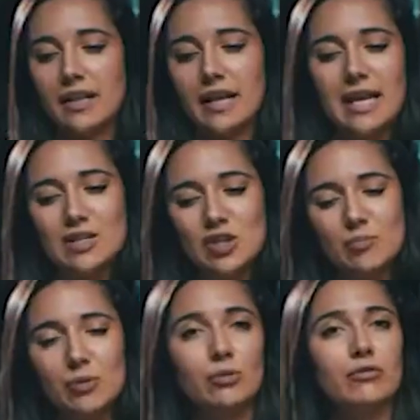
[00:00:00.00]
Like a
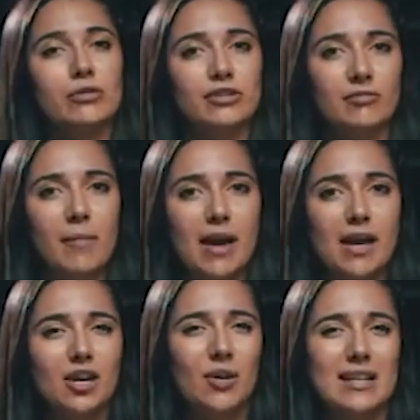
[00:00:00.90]
spoonful of
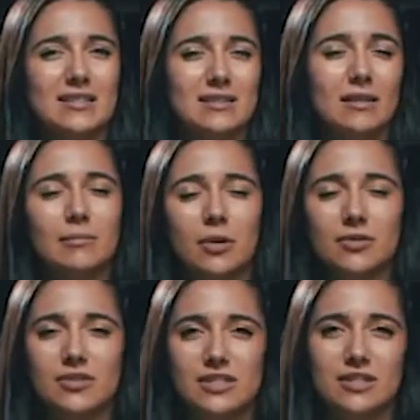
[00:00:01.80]
mayo has the
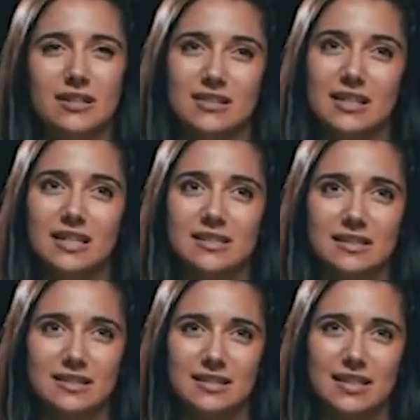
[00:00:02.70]
most disgusting
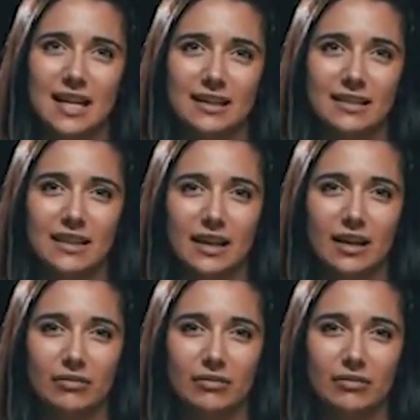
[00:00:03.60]
consistency I can think